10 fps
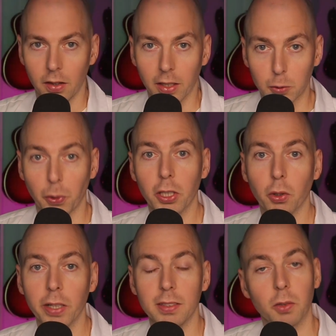That's pretty
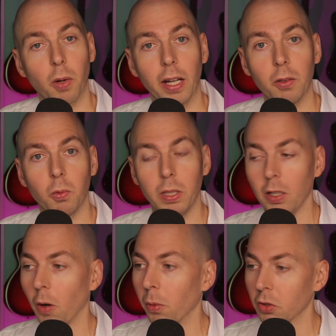crazy, right? We
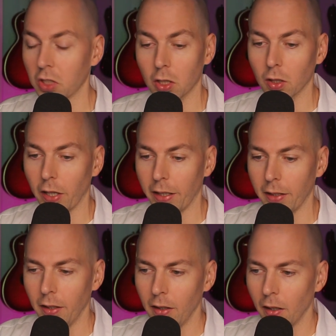almost hear
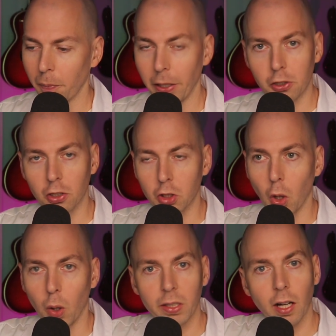like pitches
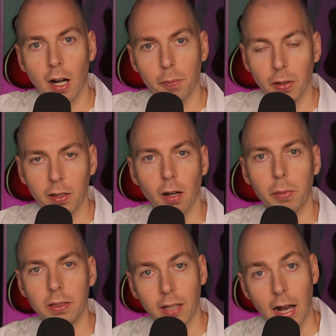going up, then
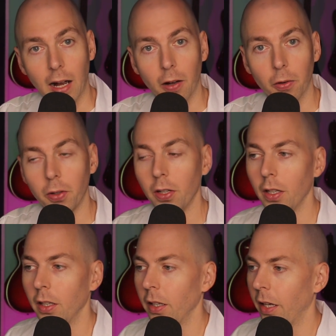coming down,
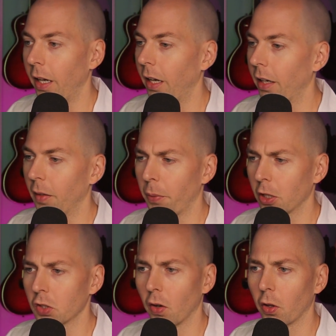and a
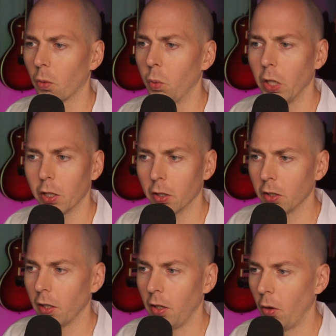bunch of other
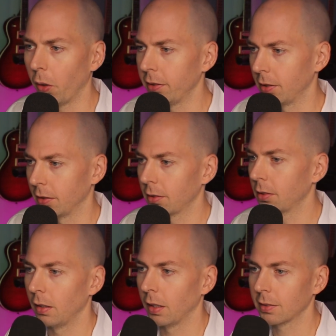weird
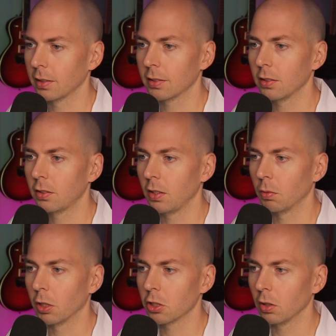noises. Let's listen to the
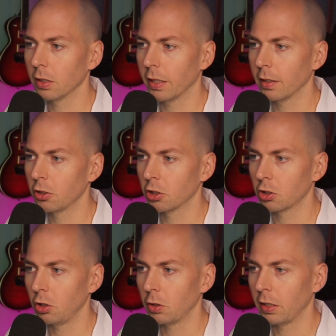original again, just
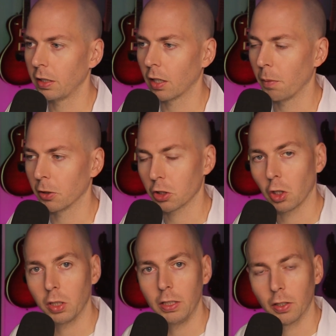so you can hear how much
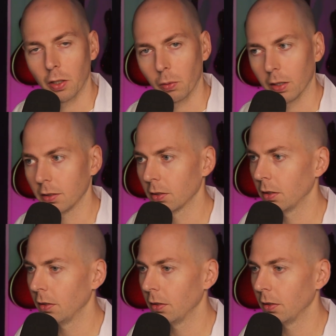cleaner it was.